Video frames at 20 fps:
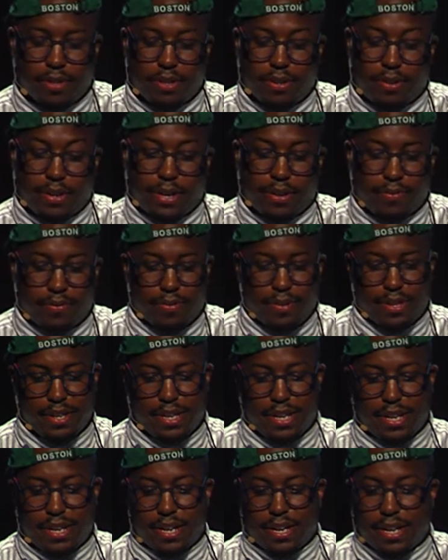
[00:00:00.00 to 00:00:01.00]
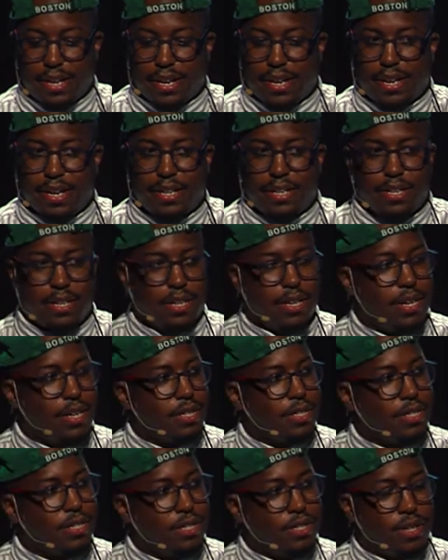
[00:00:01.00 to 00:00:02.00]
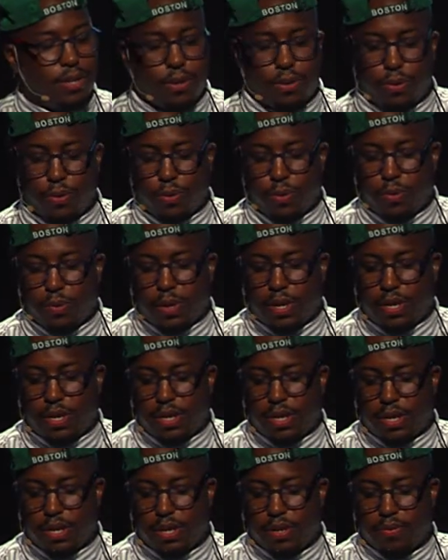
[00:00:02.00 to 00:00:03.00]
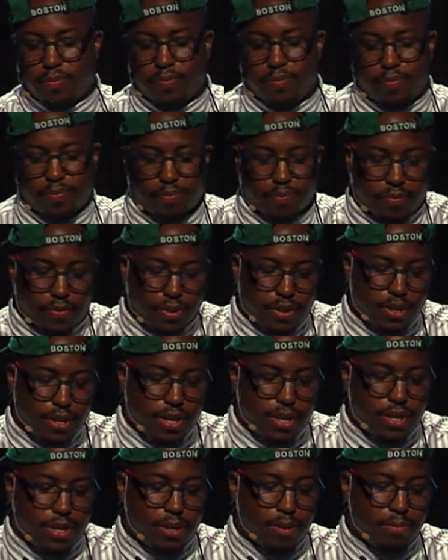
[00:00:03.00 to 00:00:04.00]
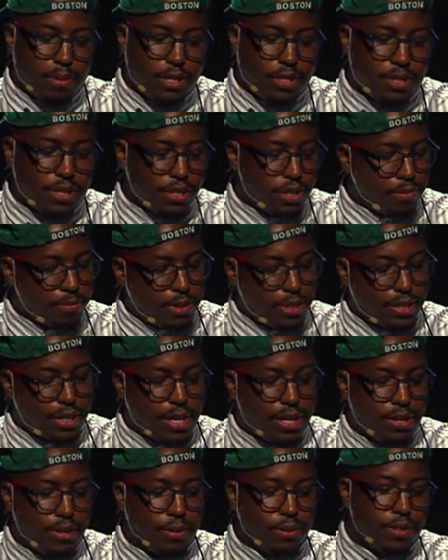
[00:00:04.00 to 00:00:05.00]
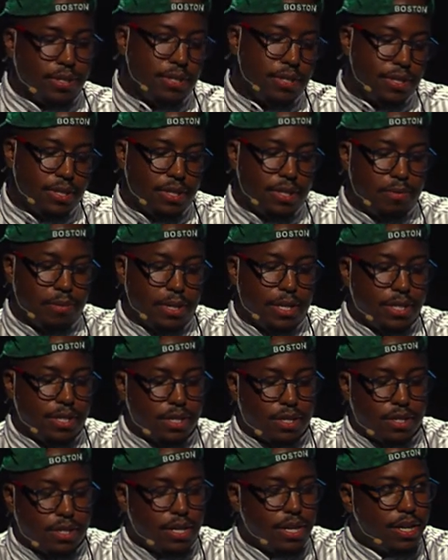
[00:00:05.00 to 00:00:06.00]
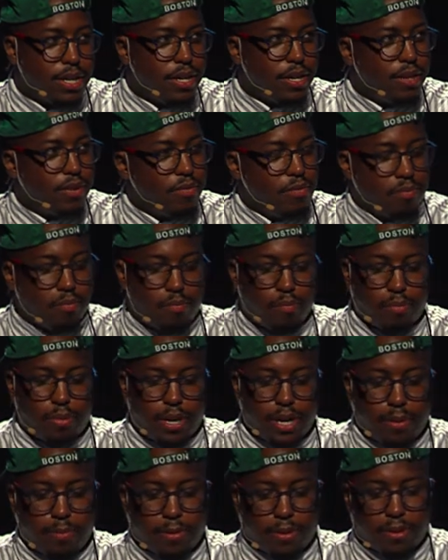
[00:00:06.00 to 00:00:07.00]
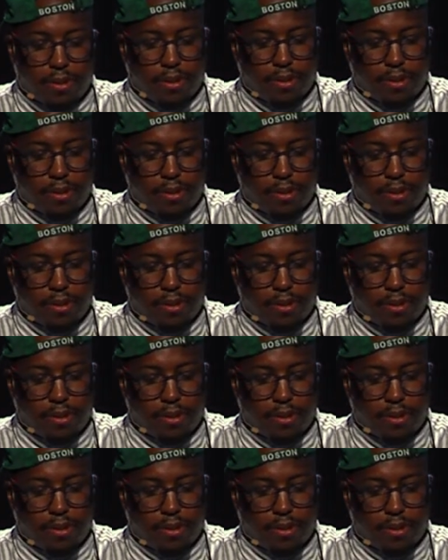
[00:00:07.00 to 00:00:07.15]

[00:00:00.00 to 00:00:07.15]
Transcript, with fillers: great. So um, these are just some design notes because uh, Pride Month,